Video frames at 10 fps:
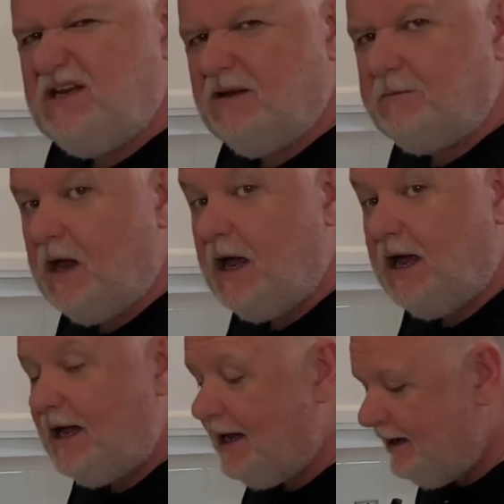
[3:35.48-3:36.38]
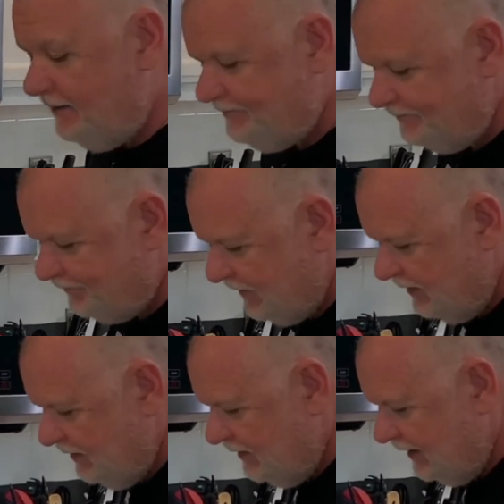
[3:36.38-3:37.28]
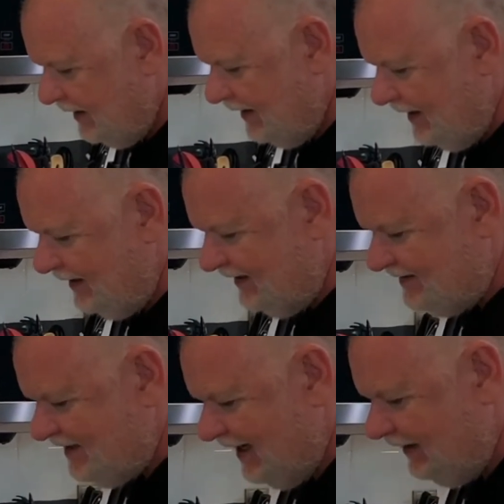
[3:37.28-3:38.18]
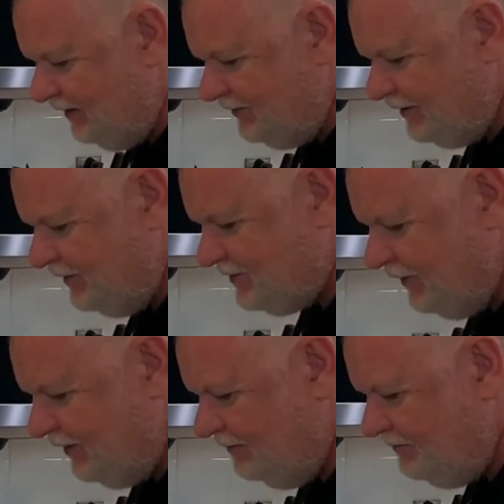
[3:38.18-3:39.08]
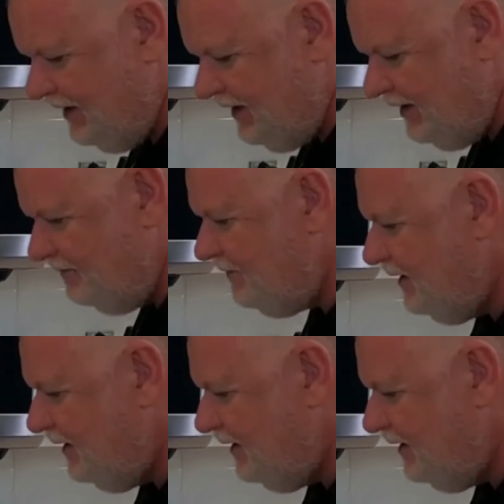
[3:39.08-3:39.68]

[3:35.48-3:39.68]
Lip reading: high, and tallow goes on medium